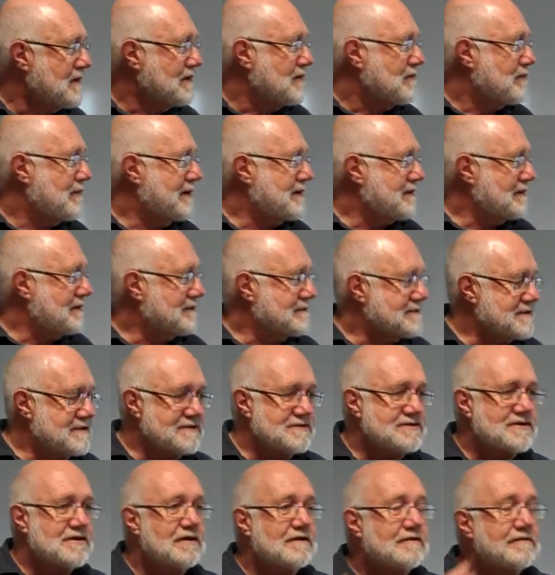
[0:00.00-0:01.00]
Went along to
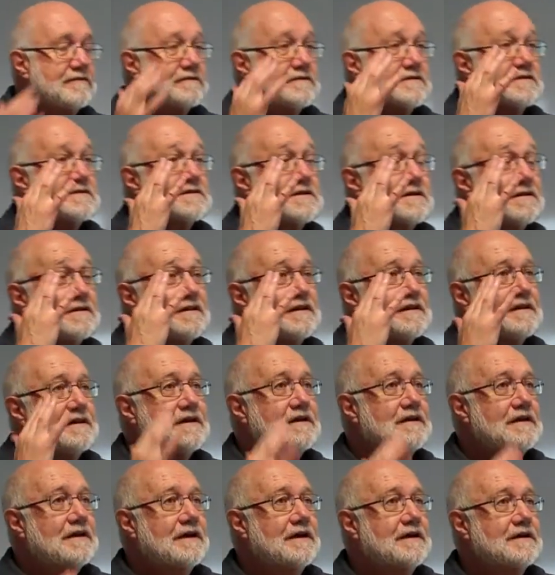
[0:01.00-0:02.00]
this conference.
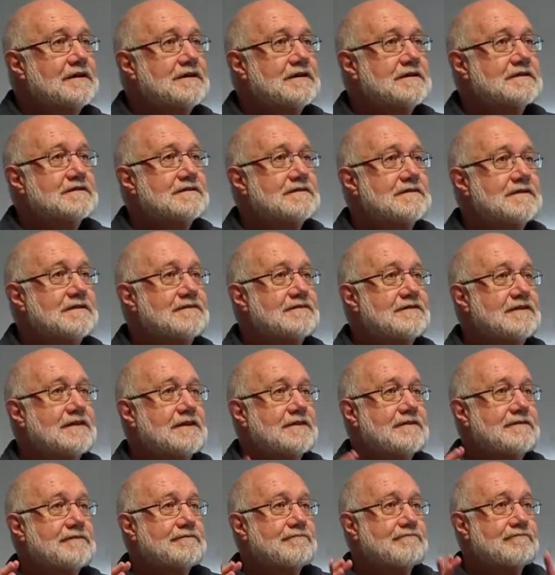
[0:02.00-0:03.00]
It consisted
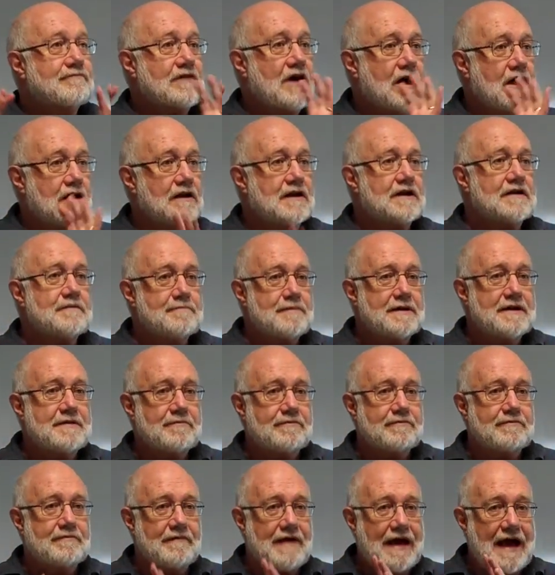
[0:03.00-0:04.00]
of a whole lot of
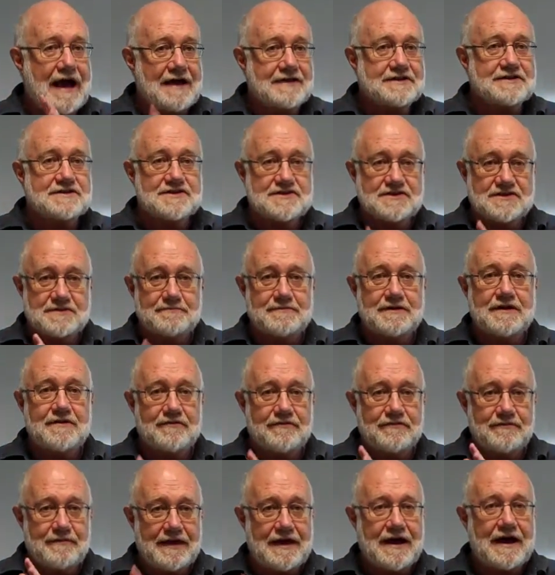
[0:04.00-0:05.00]
artists and people
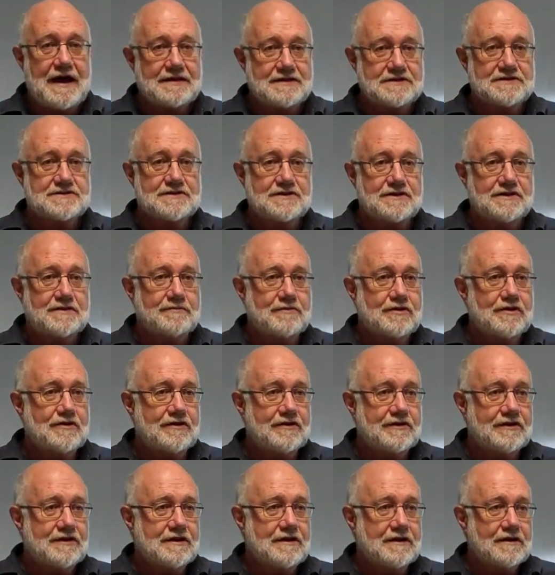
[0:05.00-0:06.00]
from the arts
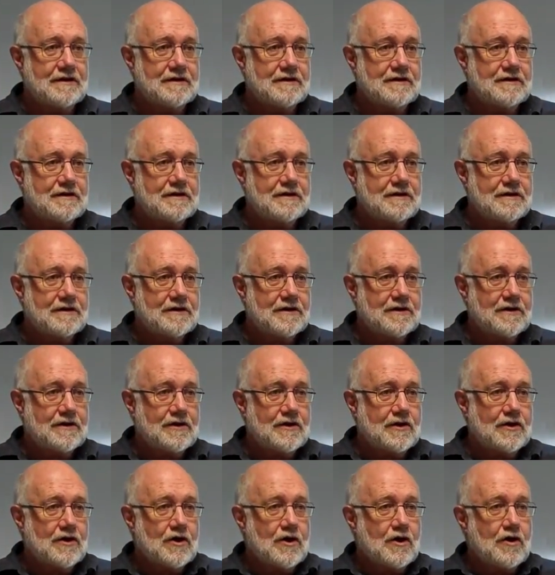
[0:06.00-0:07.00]
community
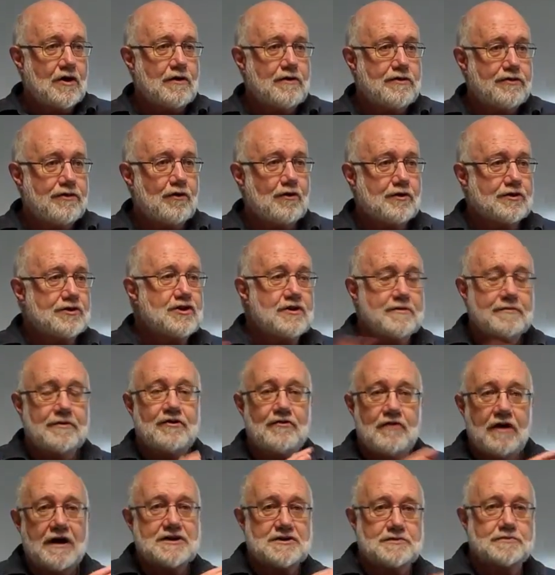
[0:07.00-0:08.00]
who thought human
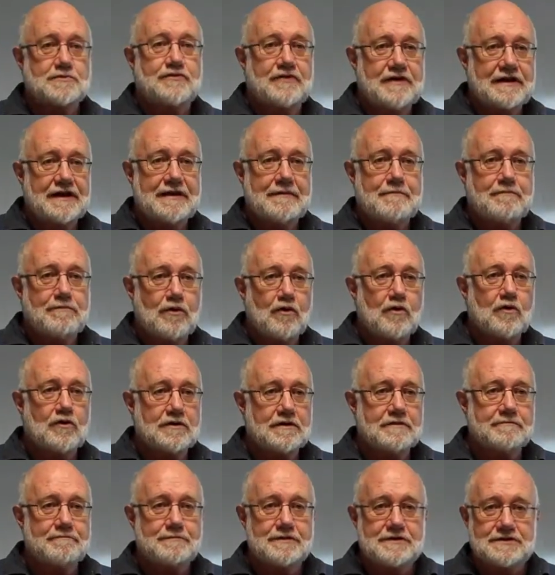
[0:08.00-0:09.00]
rights were really
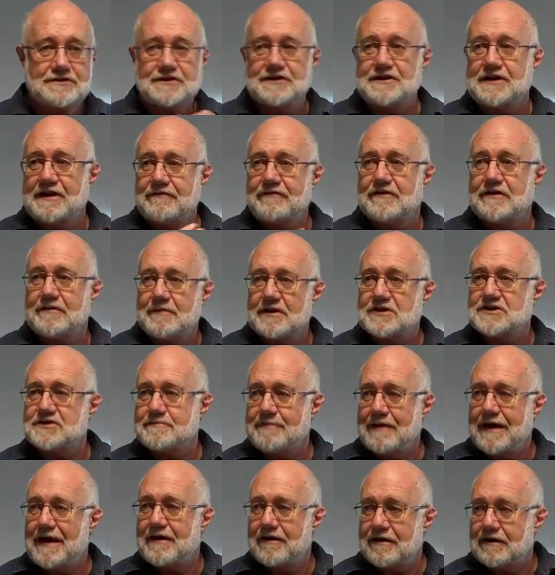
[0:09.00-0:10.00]
important but didn't know very much
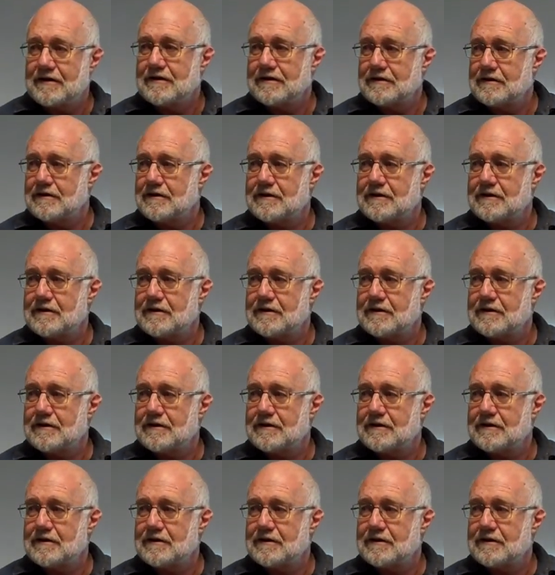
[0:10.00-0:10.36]
about it.